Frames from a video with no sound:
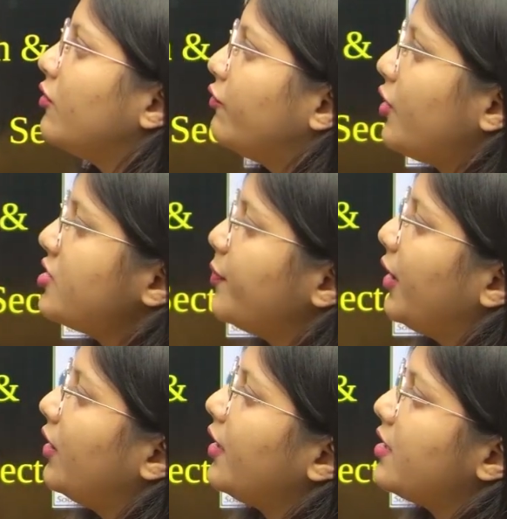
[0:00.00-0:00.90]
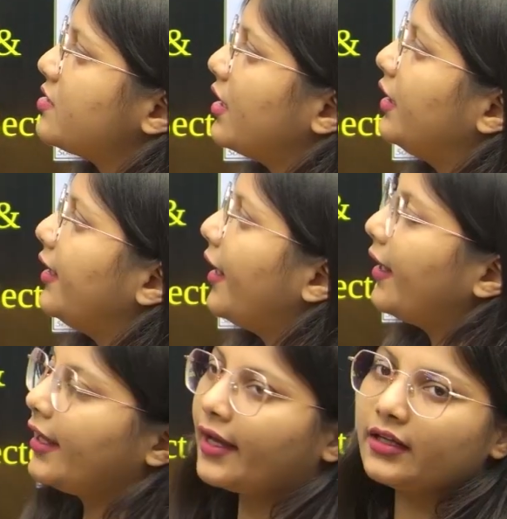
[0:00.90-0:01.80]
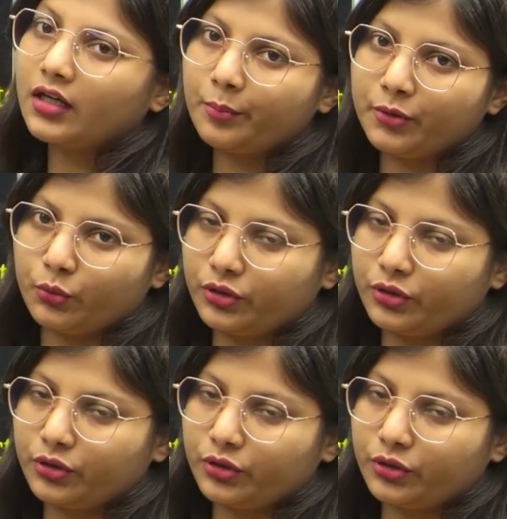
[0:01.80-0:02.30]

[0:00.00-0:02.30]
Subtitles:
First pillar is India AI Compute,